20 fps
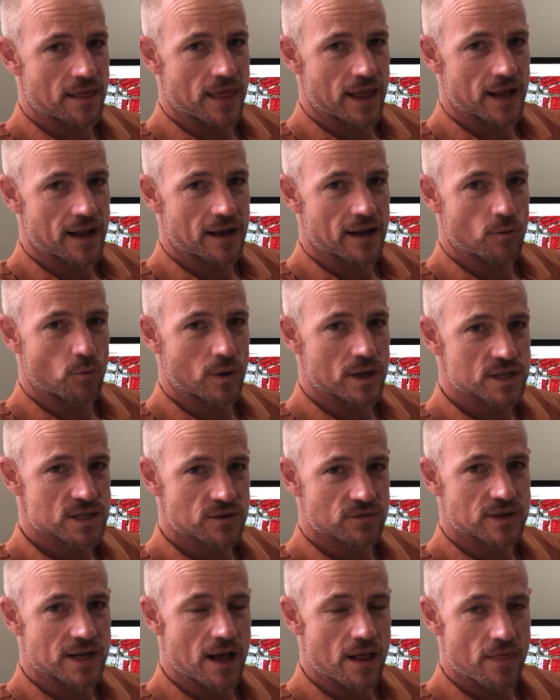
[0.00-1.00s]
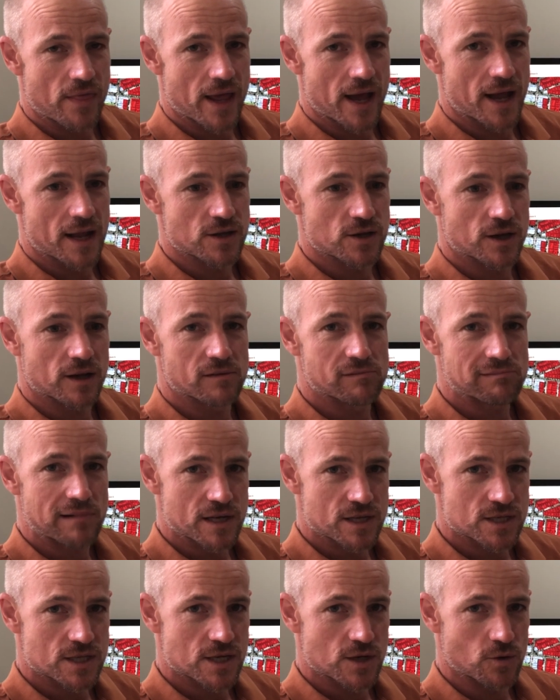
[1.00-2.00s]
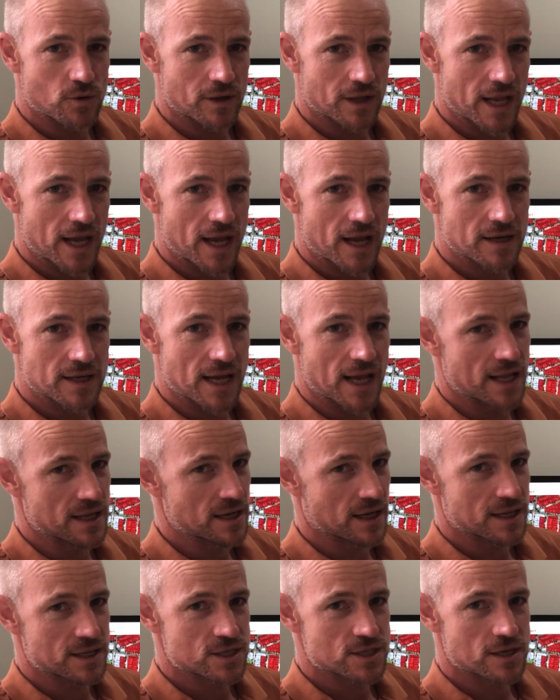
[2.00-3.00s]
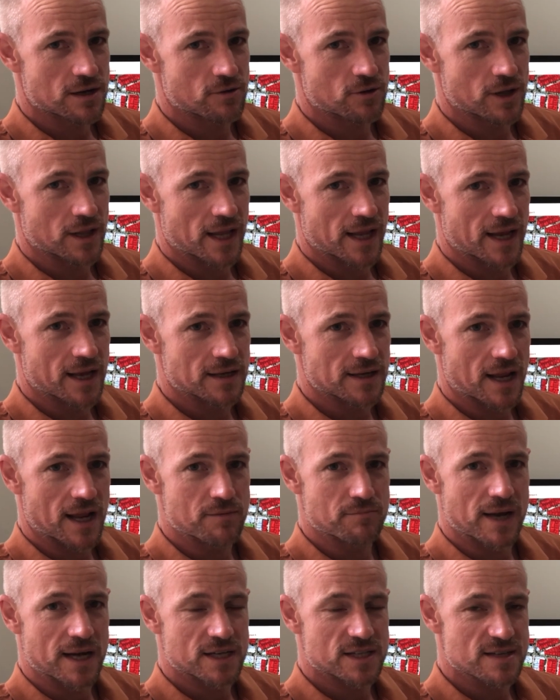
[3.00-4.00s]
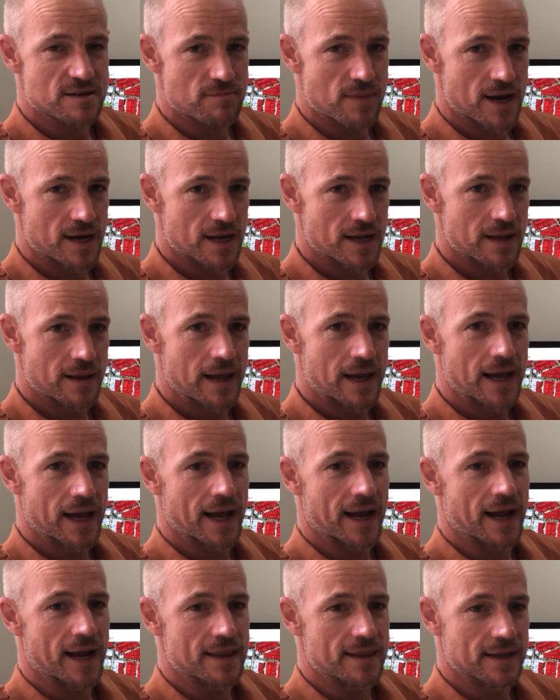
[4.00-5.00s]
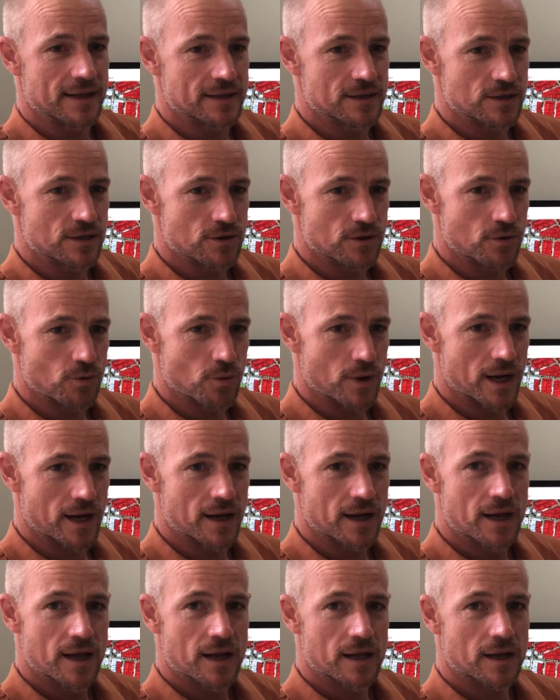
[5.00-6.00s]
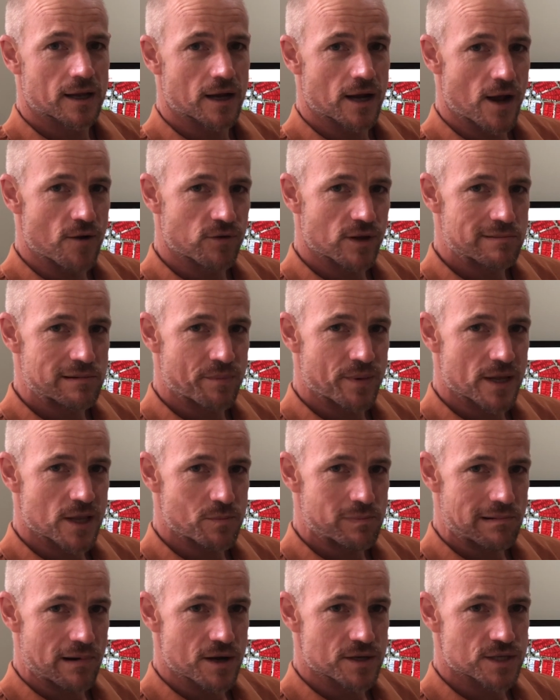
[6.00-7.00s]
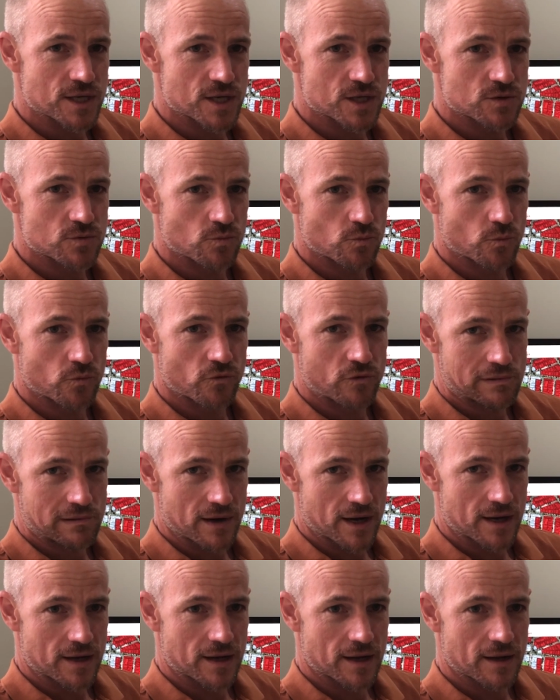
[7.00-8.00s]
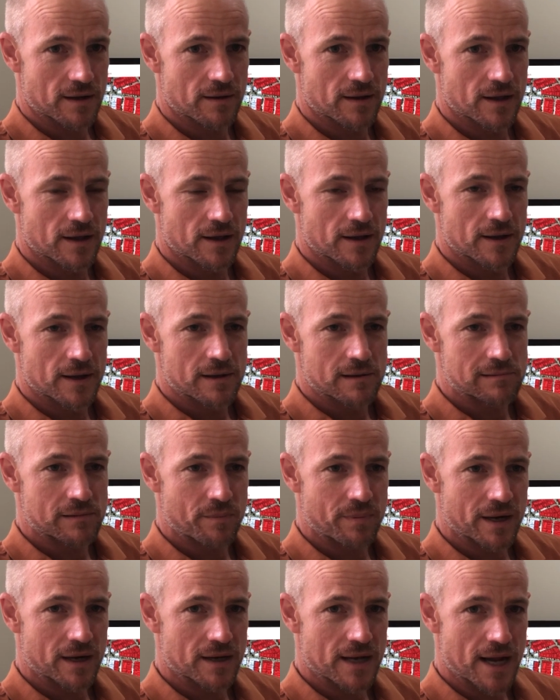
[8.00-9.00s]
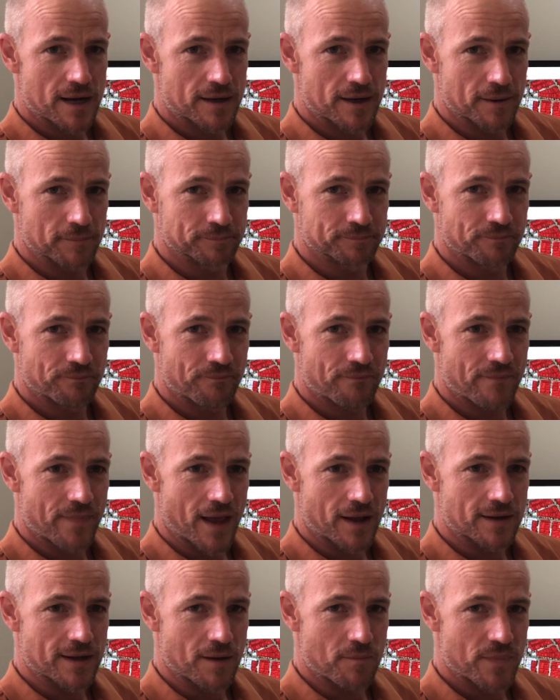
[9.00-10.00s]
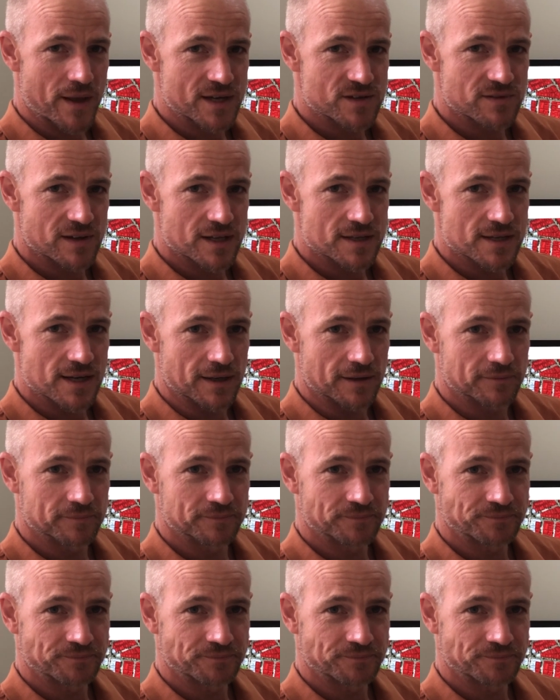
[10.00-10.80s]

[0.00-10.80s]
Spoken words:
then once you've done that, you can register your land and you can sell your land and make some money, and then you can hopefully repeat the process for a repeated outcome. Okay, thanks for listening.